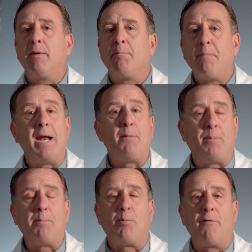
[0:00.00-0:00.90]
many
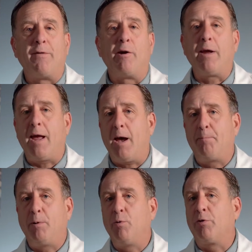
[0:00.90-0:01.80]
people are very
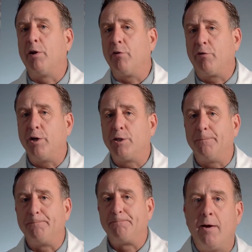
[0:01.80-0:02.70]
happy with the
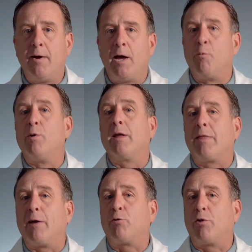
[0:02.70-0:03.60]
decision. And really,
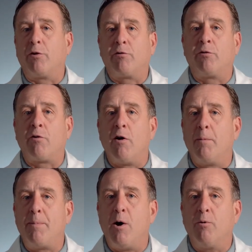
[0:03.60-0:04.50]
that's what this is all
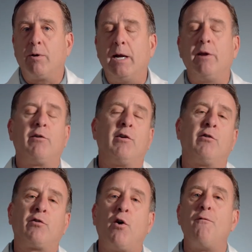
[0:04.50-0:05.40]
about. It is
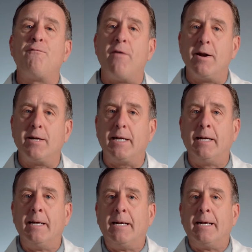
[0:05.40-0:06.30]
so fun
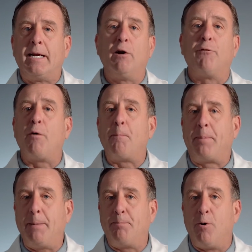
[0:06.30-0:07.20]
to hear from
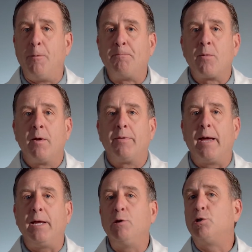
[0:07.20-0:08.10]
people
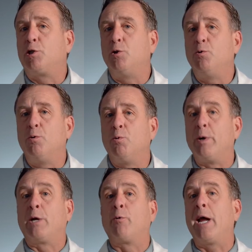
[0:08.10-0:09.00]
that used to
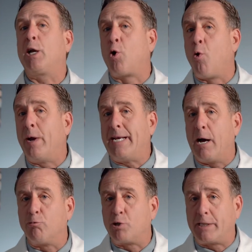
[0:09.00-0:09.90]
regret going
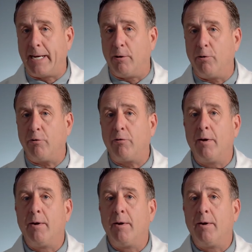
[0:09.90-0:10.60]
downstairs,